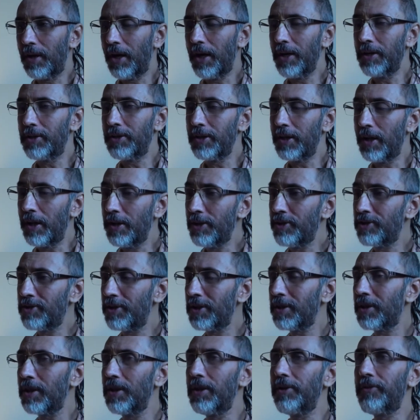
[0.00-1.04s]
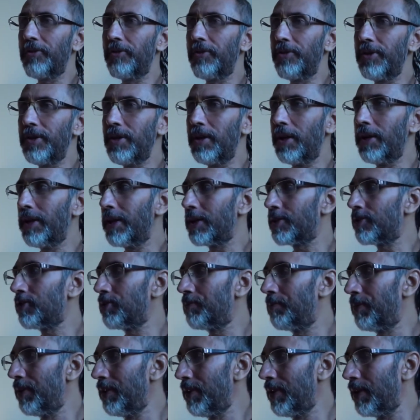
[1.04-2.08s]
I realistically feel and
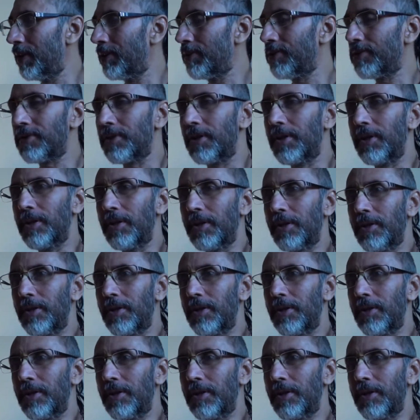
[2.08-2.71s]
experience